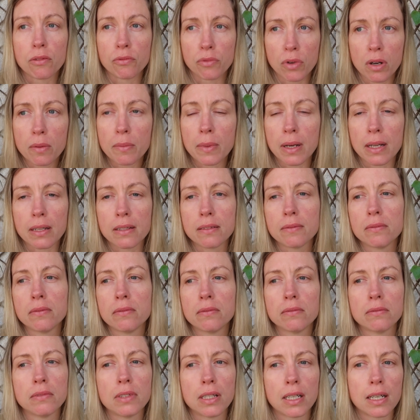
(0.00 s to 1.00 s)
a
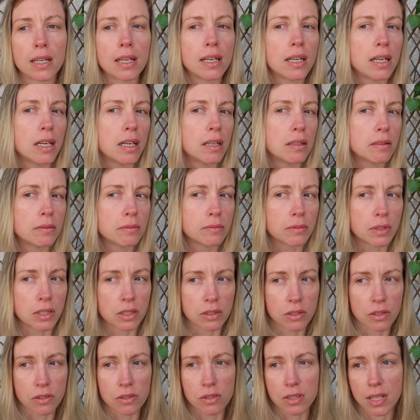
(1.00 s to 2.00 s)
woman,
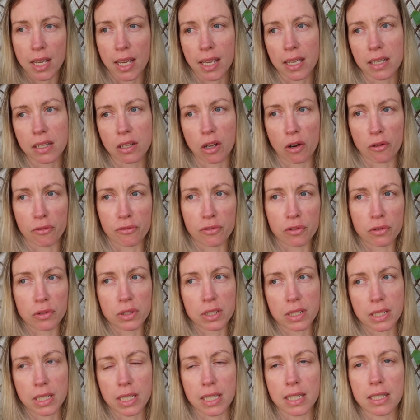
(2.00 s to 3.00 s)
want to say in her
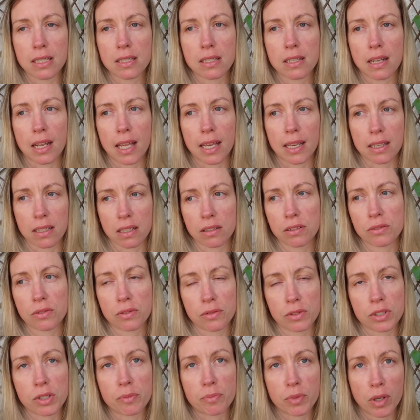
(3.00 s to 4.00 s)
40s, like
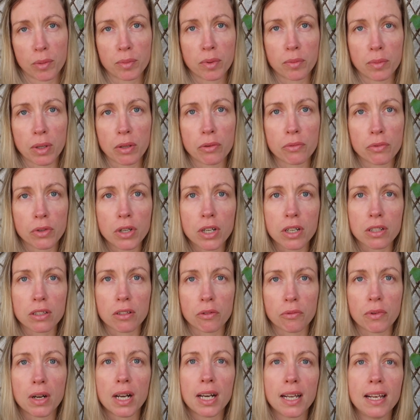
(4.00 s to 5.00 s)
she probably worked
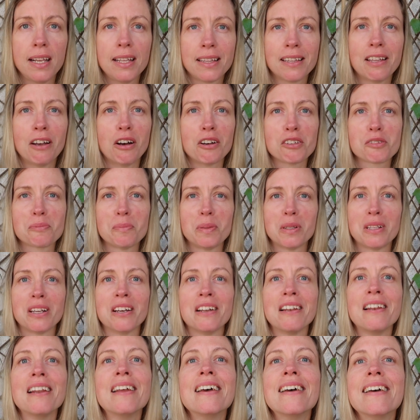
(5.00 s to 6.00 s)
a while in the
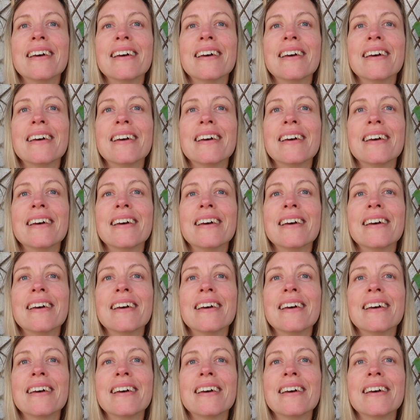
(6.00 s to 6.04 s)
hospital,